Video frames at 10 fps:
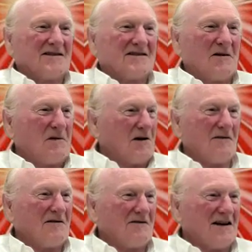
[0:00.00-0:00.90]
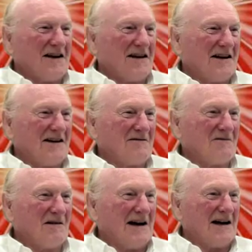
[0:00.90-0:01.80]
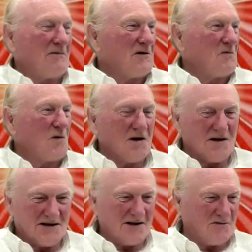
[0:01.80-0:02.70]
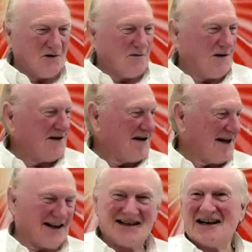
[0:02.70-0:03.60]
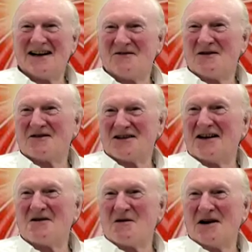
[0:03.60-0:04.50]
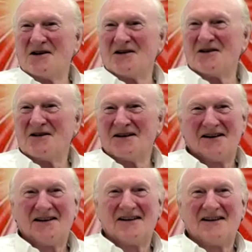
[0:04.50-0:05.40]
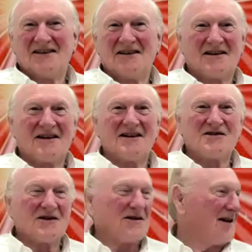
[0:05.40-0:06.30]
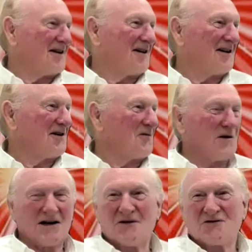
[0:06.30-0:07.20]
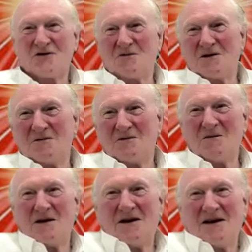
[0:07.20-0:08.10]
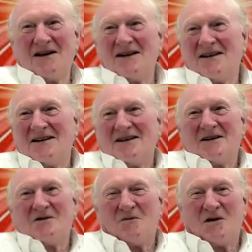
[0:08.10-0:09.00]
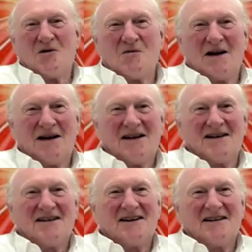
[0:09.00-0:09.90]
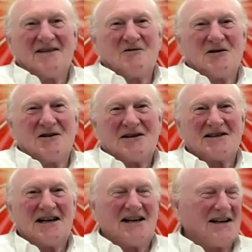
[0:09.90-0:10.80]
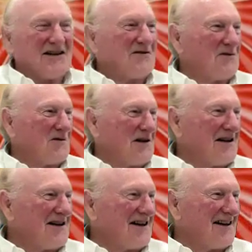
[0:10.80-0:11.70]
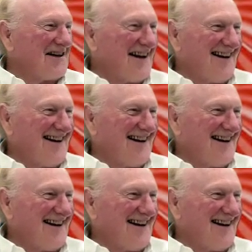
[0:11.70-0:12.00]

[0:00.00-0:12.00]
I mean, I've even had it wake up in the morning and there's something on the internet exactly what I was thinking about, like things like that. I don't know where it comes from, but maybe my old mate Will have sending it through on the internet.